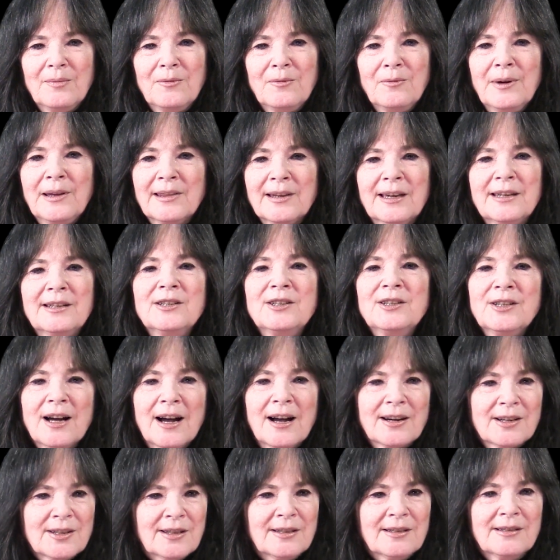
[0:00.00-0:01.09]
with
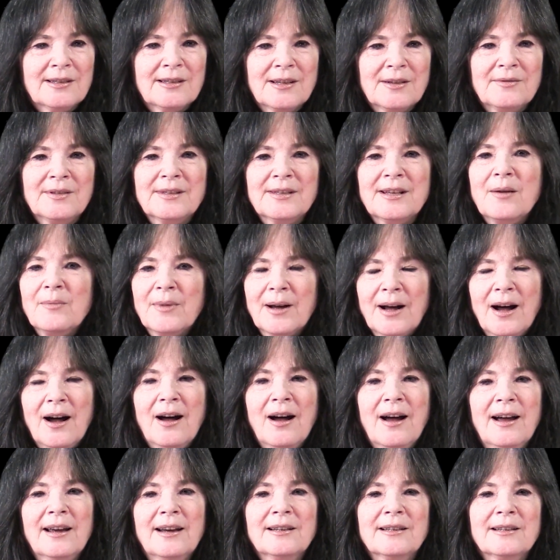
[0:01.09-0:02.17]
conjunctions of some
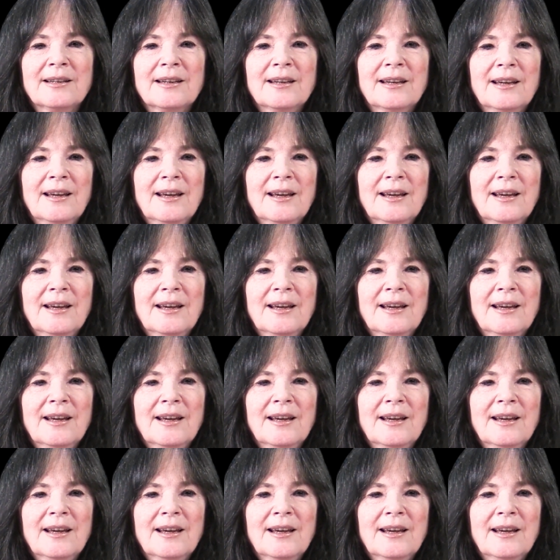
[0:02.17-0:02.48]
kind.